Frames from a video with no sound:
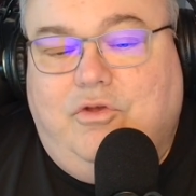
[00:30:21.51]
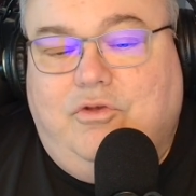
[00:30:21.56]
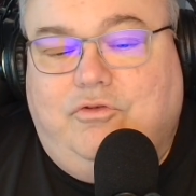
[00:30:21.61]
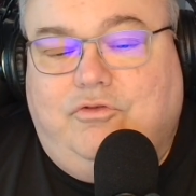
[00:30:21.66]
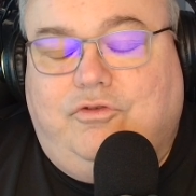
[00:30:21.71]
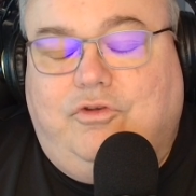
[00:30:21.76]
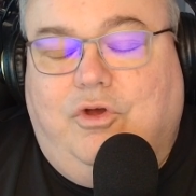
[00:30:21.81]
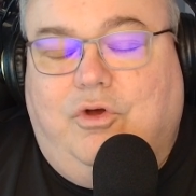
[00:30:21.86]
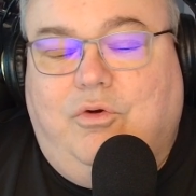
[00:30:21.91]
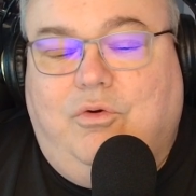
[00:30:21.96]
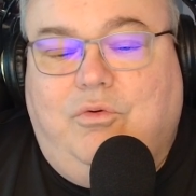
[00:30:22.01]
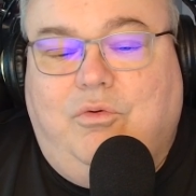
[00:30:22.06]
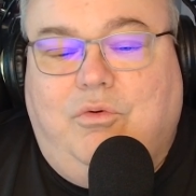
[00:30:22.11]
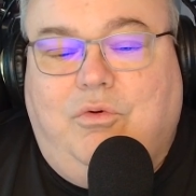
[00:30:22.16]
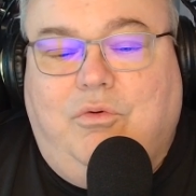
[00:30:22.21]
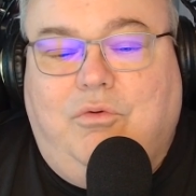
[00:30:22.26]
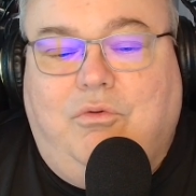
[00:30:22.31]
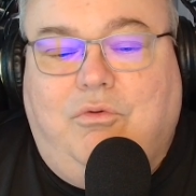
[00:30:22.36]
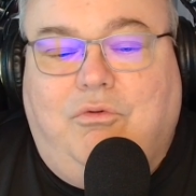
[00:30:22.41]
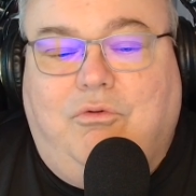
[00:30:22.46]
So
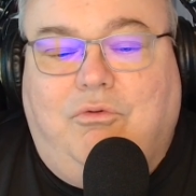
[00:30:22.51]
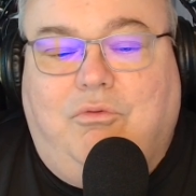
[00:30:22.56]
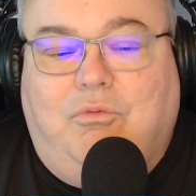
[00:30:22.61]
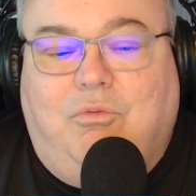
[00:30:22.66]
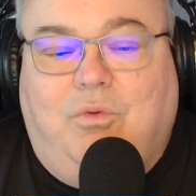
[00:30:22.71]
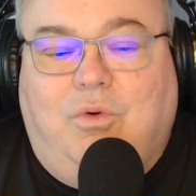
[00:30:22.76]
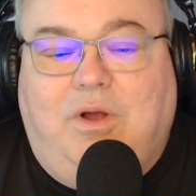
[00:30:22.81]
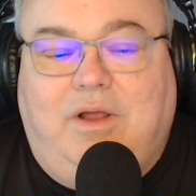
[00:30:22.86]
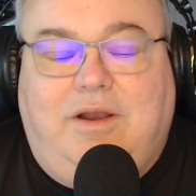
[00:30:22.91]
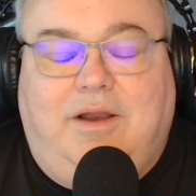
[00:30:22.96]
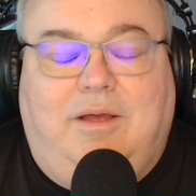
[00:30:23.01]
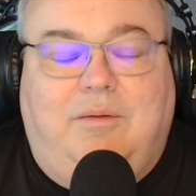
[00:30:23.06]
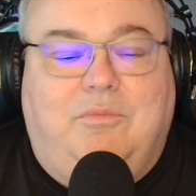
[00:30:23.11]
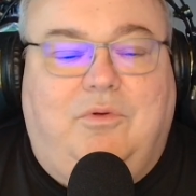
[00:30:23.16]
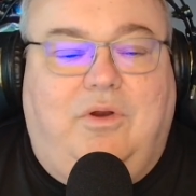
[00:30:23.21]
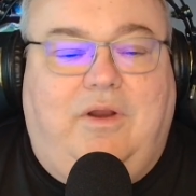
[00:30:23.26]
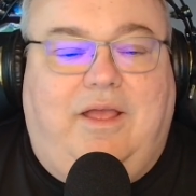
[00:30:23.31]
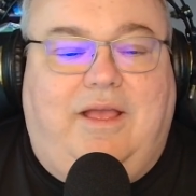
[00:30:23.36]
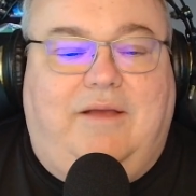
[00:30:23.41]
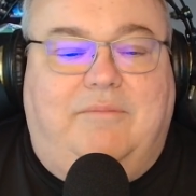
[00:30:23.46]
what I'm
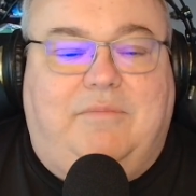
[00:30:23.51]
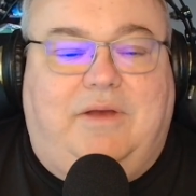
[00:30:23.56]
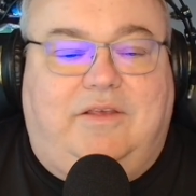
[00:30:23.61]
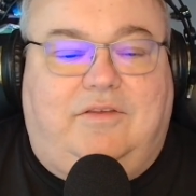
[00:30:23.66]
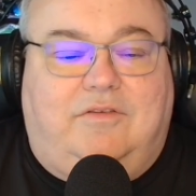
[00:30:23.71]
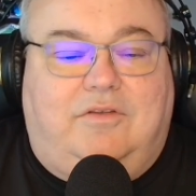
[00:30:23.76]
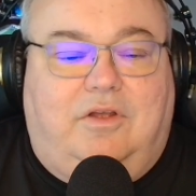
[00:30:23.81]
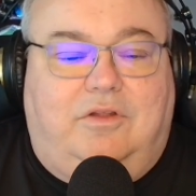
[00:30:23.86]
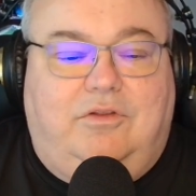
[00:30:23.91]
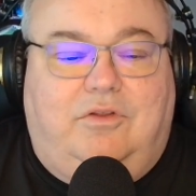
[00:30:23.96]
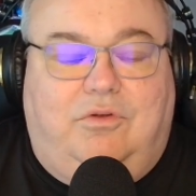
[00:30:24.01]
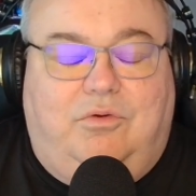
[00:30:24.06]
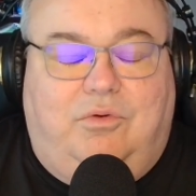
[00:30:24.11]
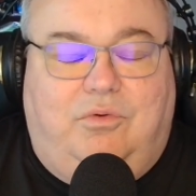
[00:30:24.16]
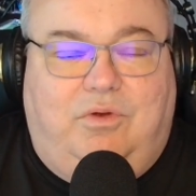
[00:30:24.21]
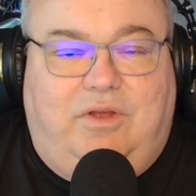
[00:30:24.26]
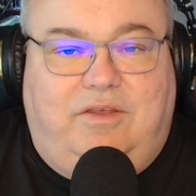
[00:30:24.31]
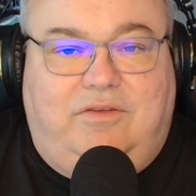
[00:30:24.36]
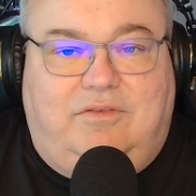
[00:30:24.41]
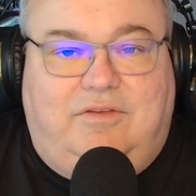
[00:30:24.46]
going to have my son
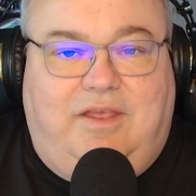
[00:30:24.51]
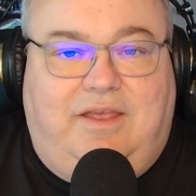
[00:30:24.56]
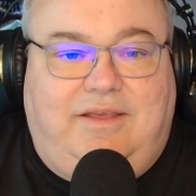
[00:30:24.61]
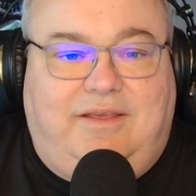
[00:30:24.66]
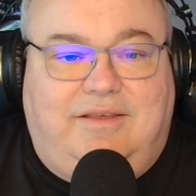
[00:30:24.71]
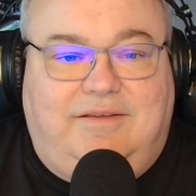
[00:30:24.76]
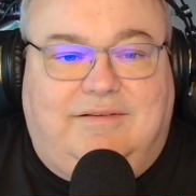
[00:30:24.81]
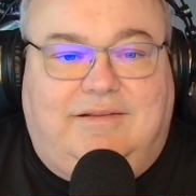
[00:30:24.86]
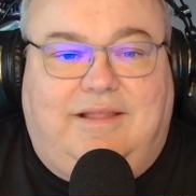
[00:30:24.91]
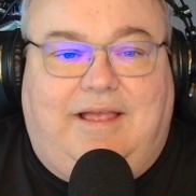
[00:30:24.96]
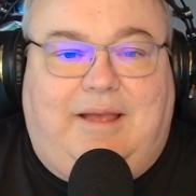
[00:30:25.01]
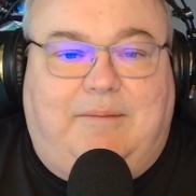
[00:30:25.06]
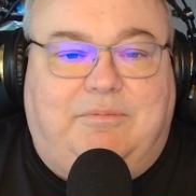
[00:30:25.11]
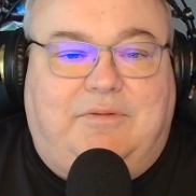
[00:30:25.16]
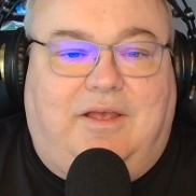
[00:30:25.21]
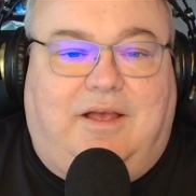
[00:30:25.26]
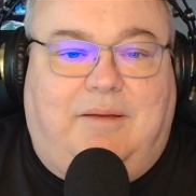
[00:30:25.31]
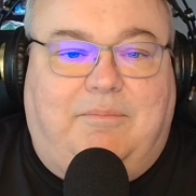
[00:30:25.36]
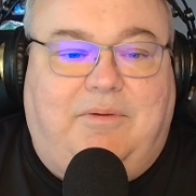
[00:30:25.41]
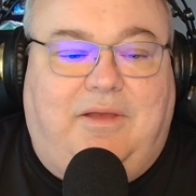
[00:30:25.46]
do is take his
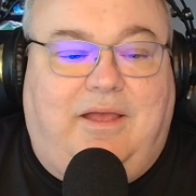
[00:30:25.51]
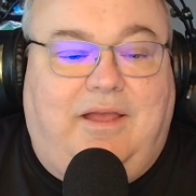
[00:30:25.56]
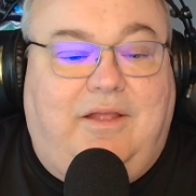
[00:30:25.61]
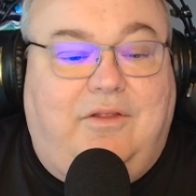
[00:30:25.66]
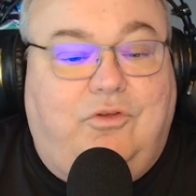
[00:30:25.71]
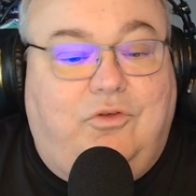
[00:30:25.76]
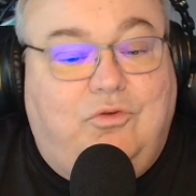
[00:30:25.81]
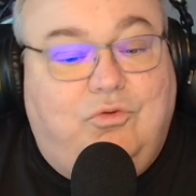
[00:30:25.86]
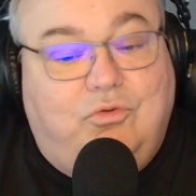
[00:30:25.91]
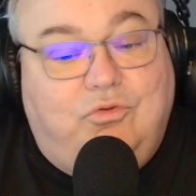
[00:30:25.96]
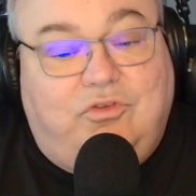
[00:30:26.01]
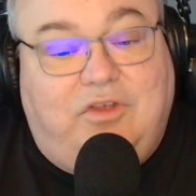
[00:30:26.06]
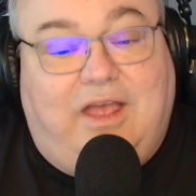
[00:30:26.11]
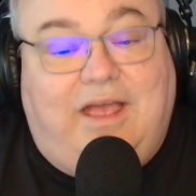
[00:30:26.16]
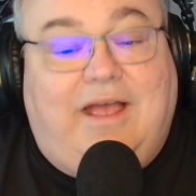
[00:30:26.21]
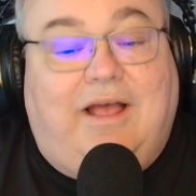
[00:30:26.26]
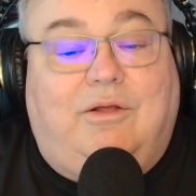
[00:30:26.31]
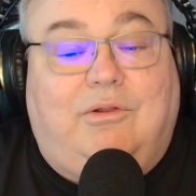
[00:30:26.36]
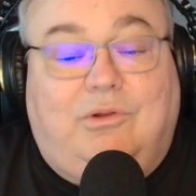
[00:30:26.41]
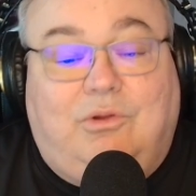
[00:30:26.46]
laptop and use
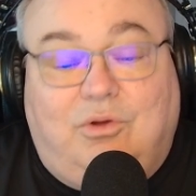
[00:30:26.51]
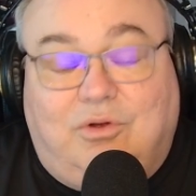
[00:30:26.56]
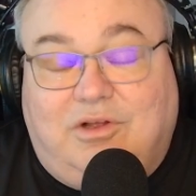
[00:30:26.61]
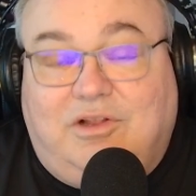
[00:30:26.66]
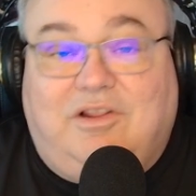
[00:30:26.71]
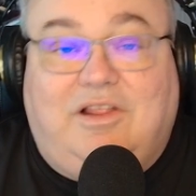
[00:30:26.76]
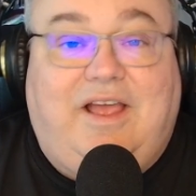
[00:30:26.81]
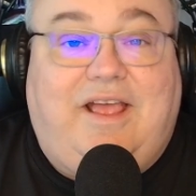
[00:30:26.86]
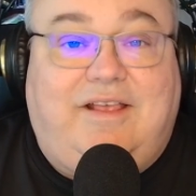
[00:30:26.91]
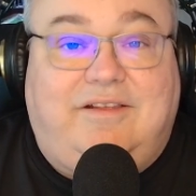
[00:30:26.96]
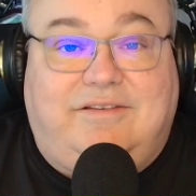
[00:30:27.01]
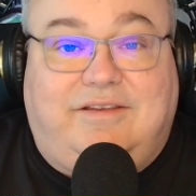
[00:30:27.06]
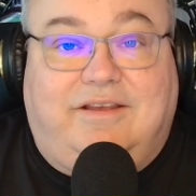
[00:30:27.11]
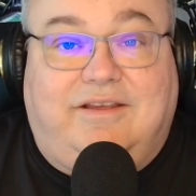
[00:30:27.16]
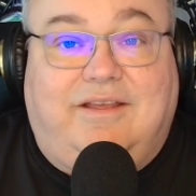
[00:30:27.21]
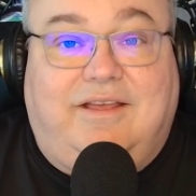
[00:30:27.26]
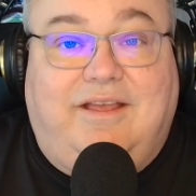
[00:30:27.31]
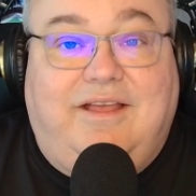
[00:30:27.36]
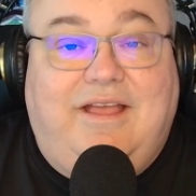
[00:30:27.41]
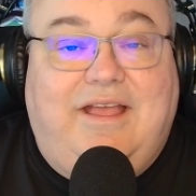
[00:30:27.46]
Outlook Classic